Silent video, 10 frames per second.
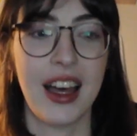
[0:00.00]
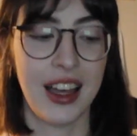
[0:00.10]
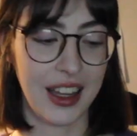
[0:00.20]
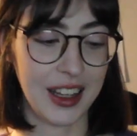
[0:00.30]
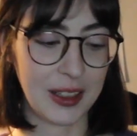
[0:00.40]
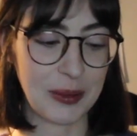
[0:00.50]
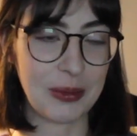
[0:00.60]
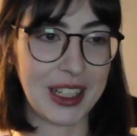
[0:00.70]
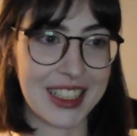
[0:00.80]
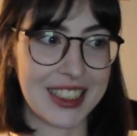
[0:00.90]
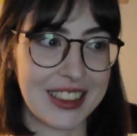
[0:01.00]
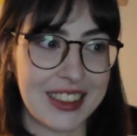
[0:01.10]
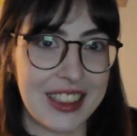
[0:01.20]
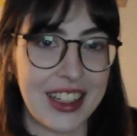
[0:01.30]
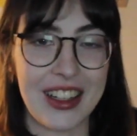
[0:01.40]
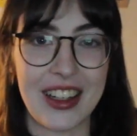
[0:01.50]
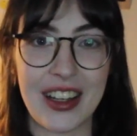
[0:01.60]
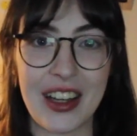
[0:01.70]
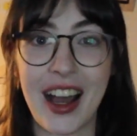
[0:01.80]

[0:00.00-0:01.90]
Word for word: um, but uh,